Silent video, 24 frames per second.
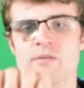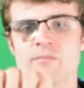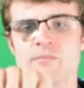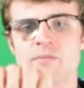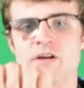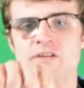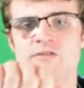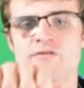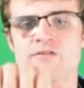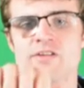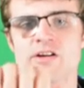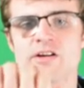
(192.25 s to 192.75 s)

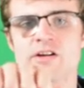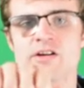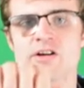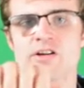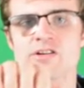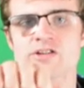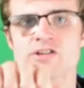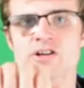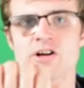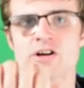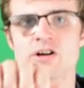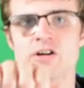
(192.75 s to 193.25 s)
my
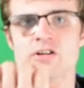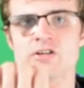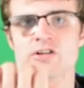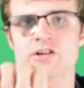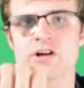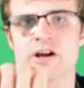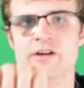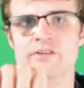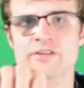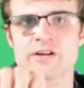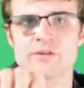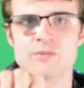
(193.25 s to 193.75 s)
fingers curl
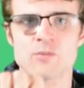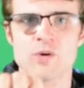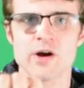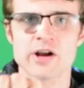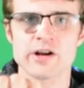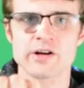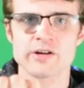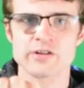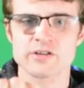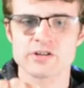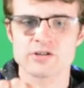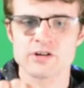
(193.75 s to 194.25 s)
around that
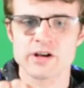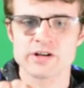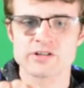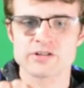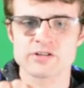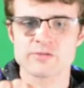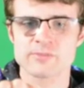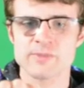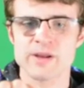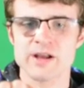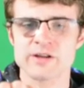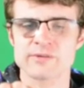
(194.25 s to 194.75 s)
wire in the direction
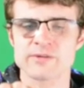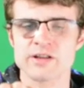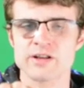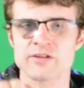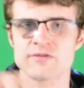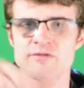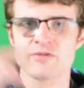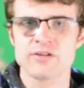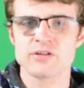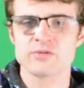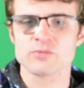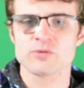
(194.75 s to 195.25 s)
the
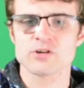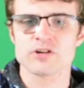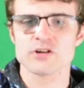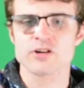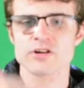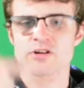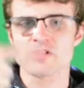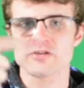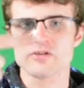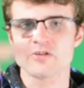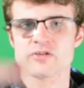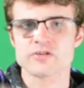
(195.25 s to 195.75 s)
magnetic field would
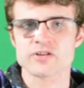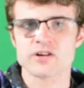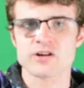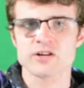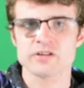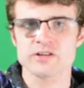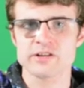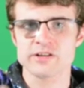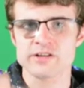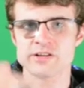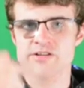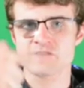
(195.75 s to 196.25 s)
curl, so it's
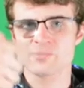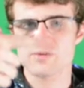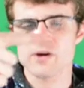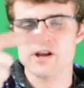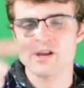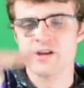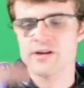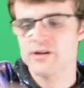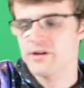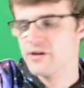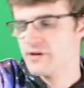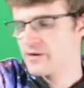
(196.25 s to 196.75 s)
curling this way.